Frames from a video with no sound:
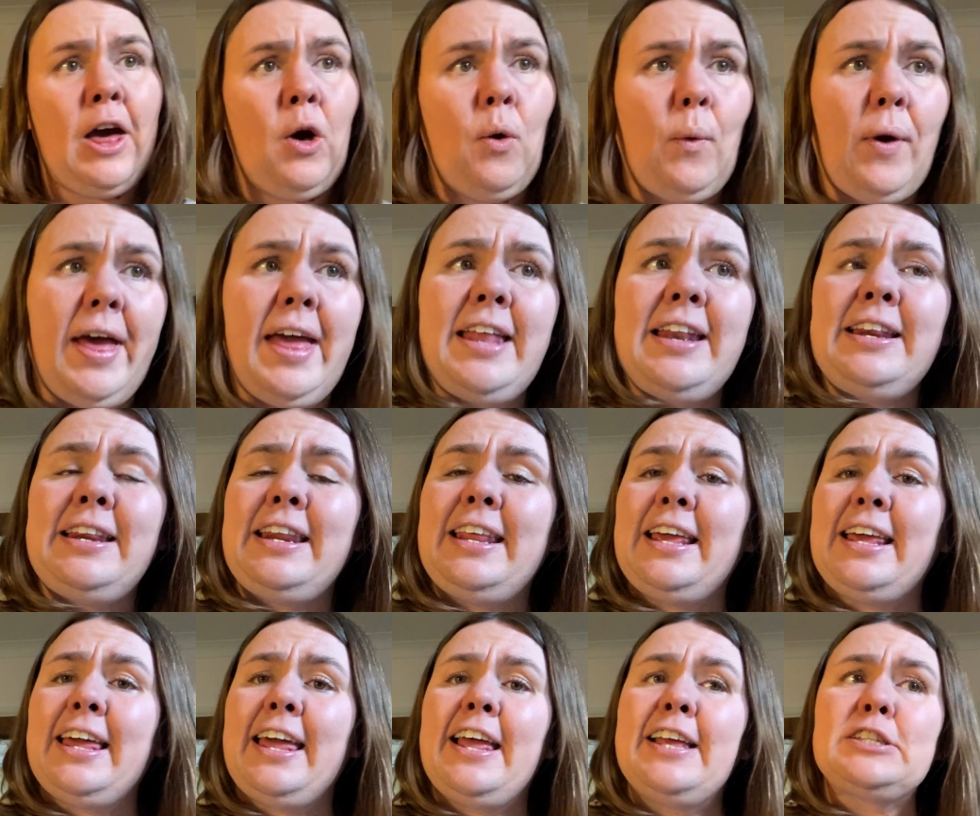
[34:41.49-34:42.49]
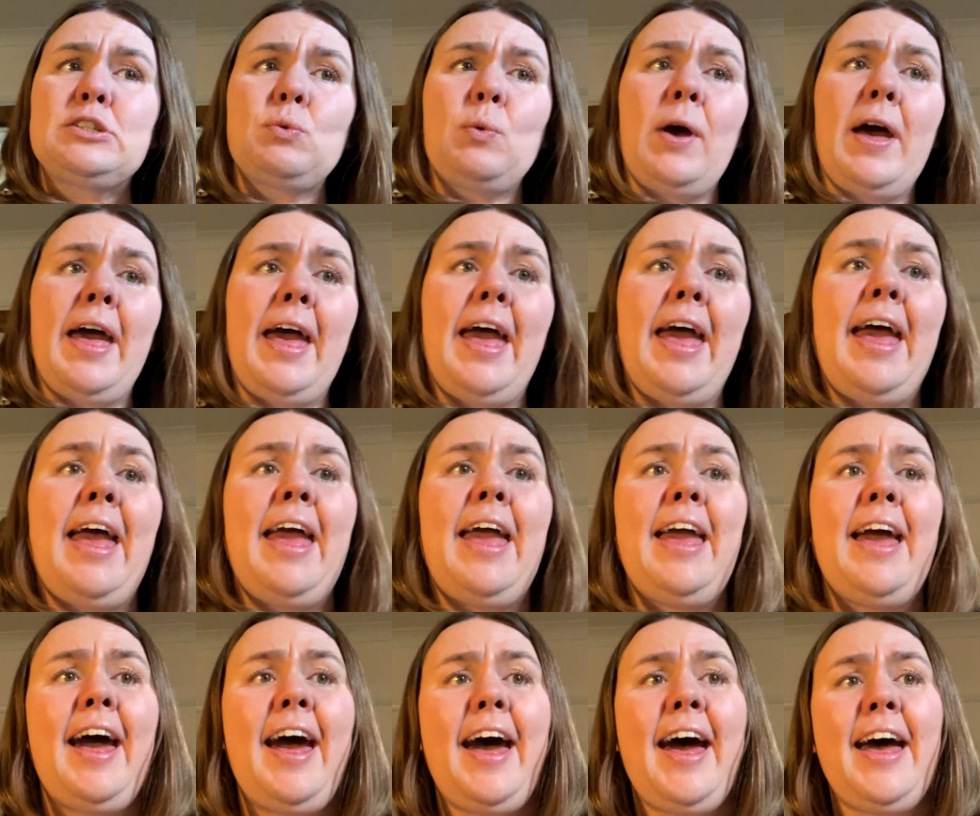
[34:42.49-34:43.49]
wending its
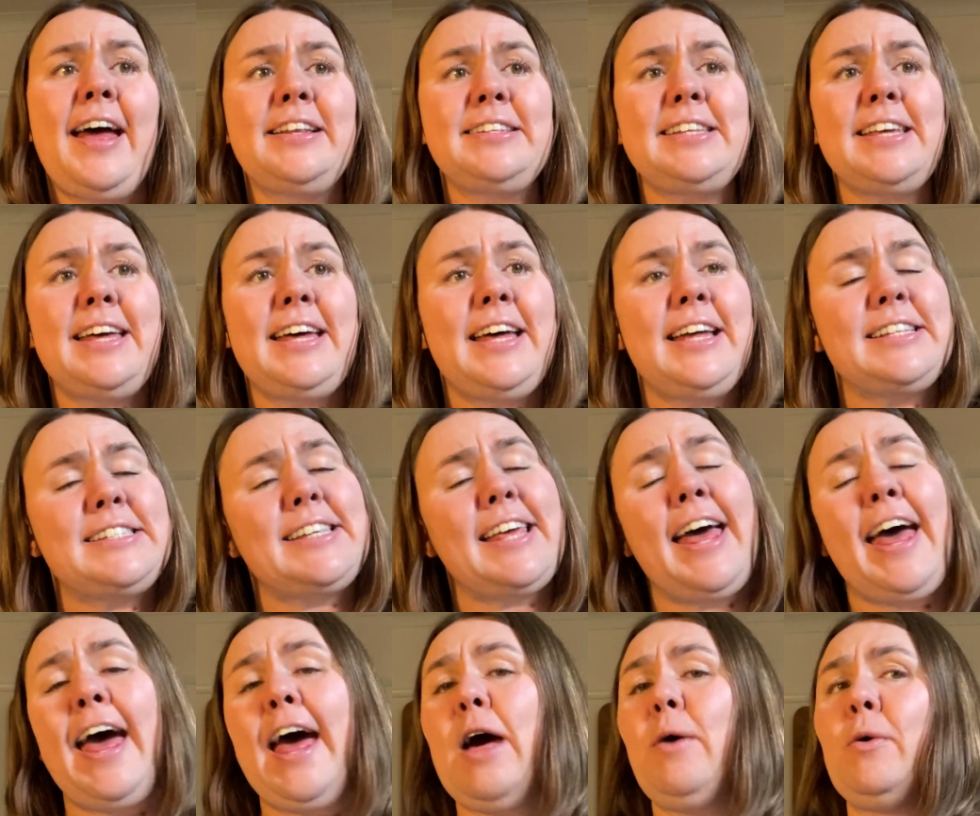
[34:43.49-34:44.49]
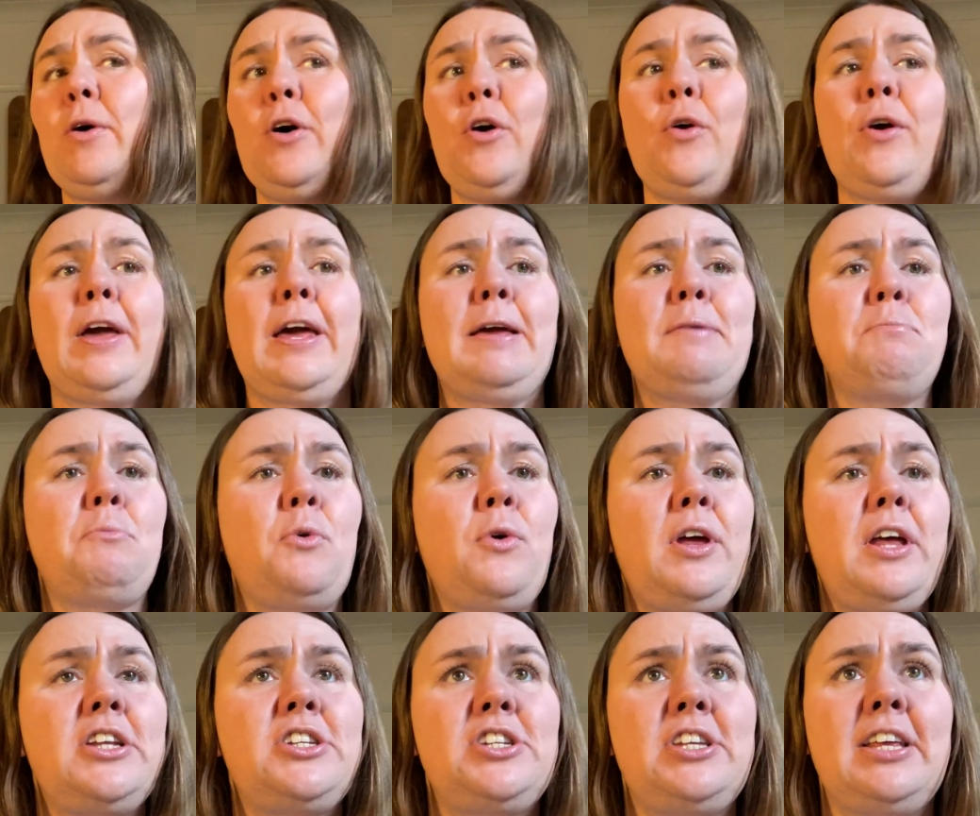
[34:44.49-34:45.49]
way under towering
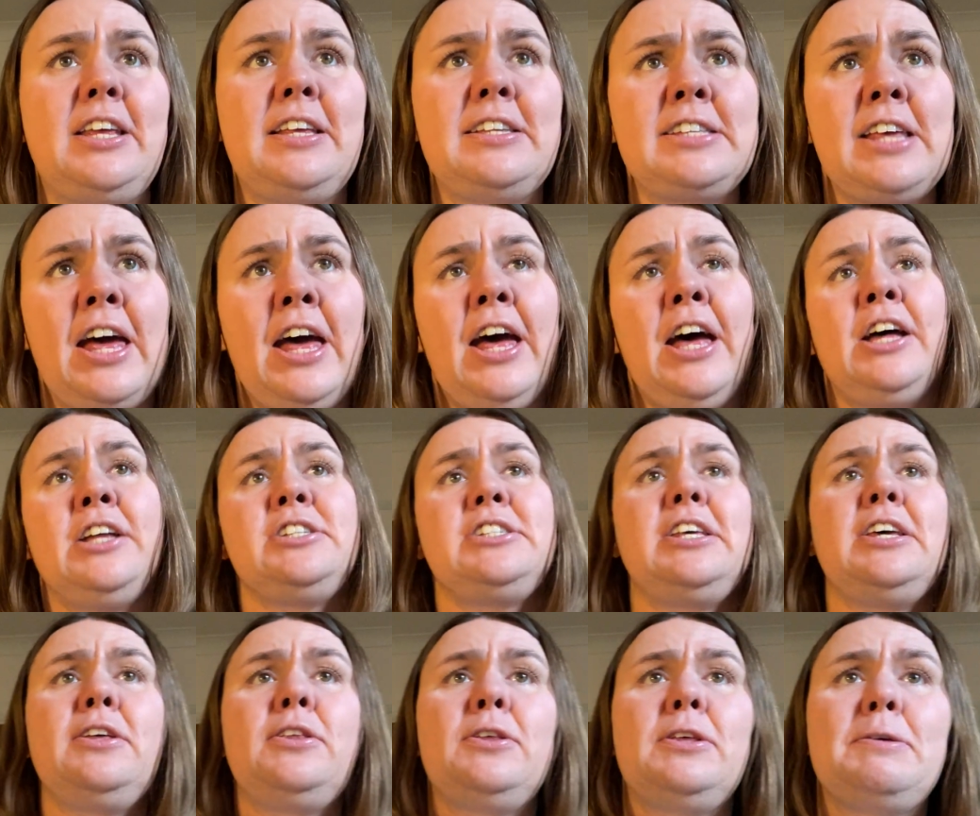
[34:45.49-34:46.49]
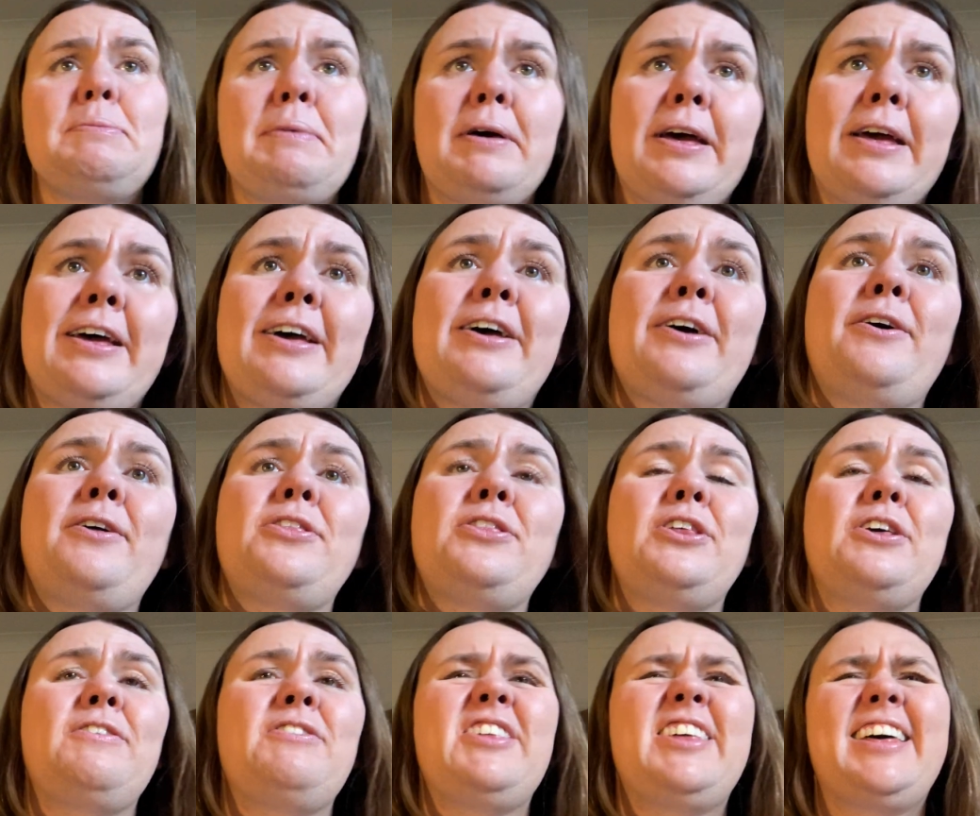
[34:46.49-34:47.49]
bridges to the mouth
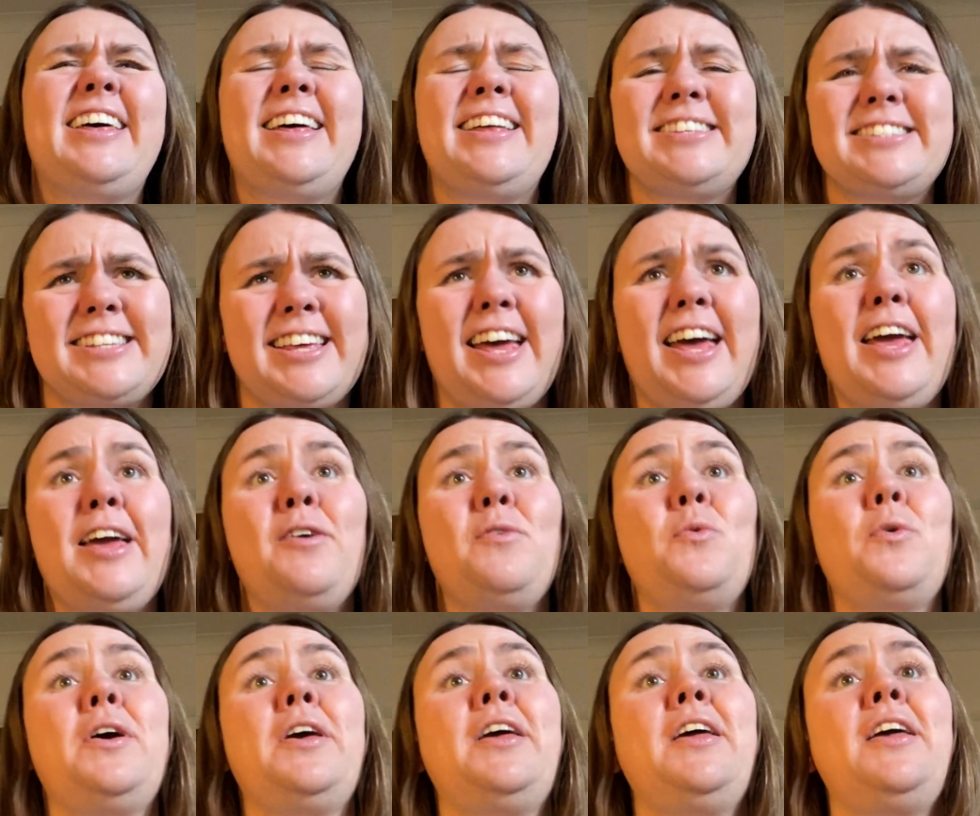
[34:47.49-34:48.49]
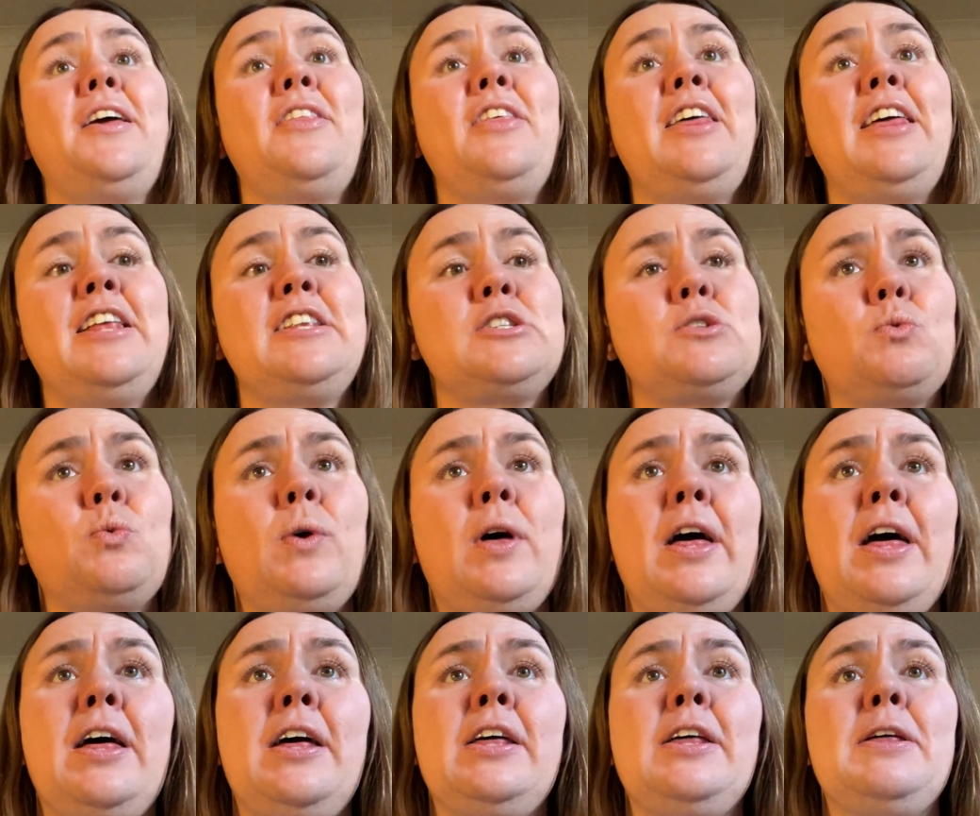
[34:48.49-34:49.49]
of the time with its
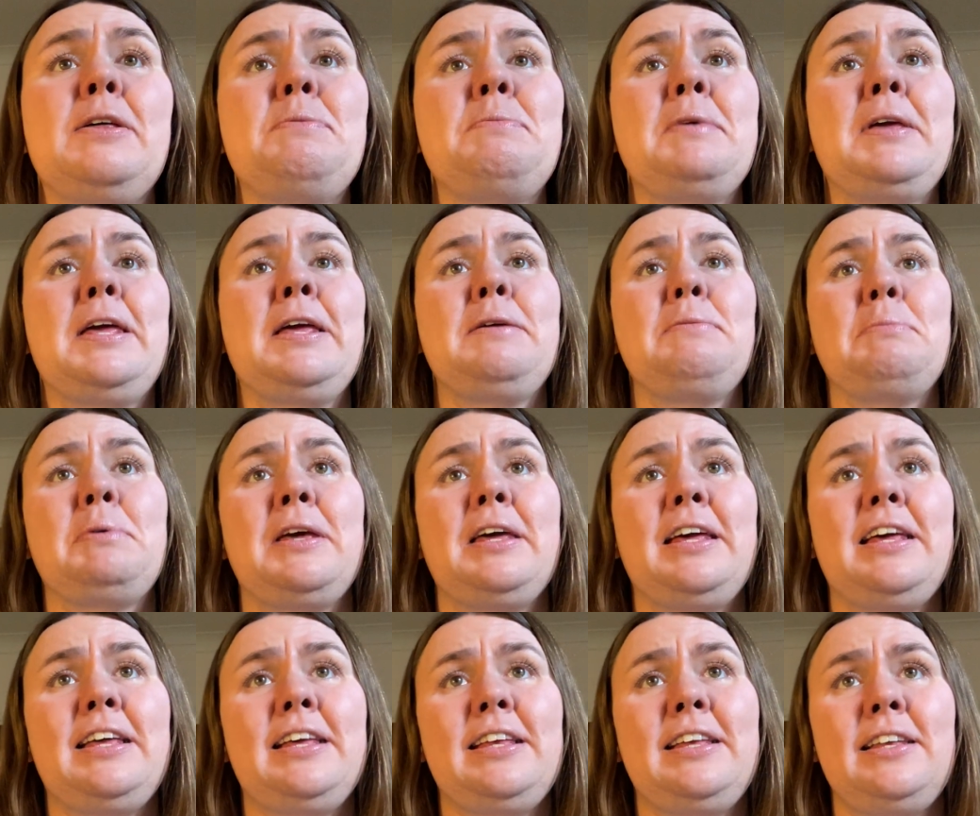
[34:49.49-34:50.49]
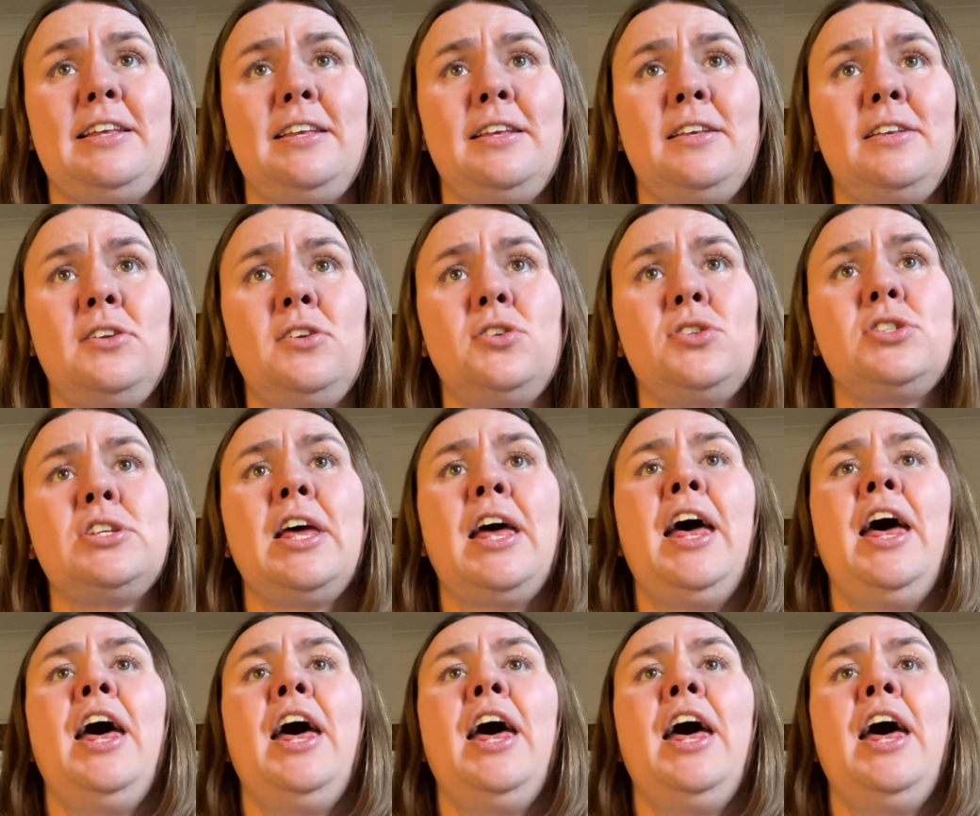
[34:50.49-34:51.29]
welcoming peers.